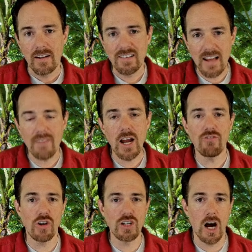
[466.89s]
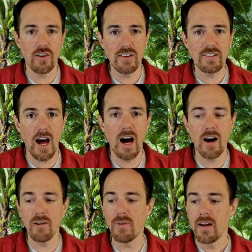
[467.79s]
$700
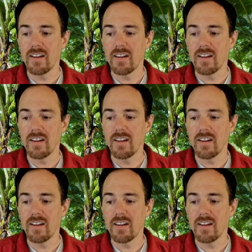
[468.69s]
of